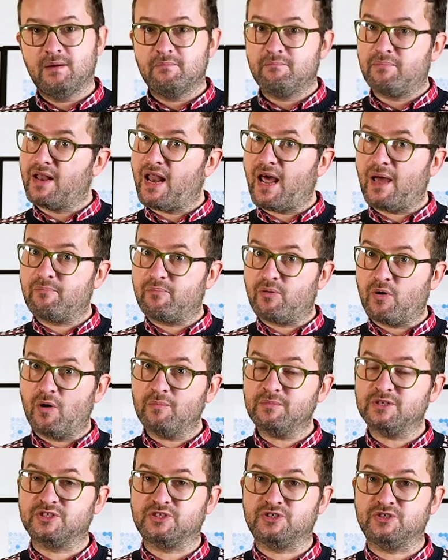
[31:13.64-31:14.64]
but I
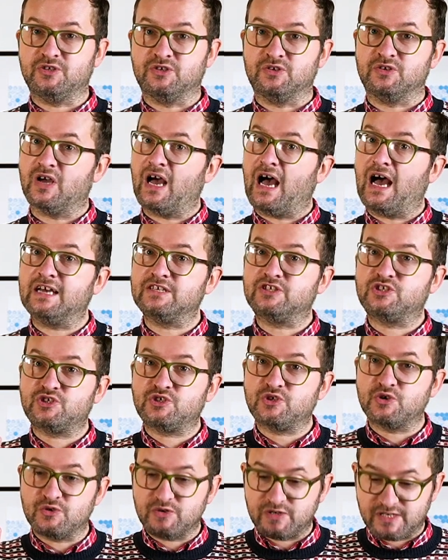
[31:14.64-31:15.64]
promise you, as
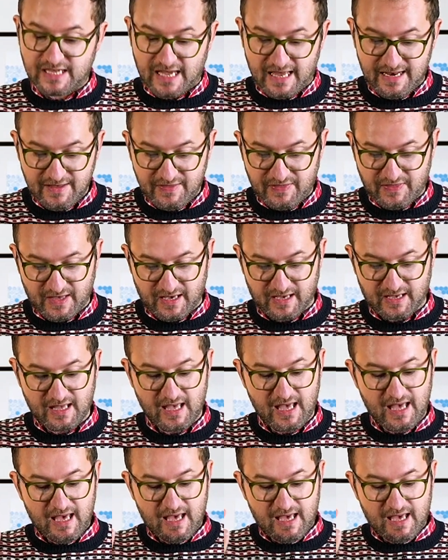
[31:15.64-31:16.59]
sure as anything,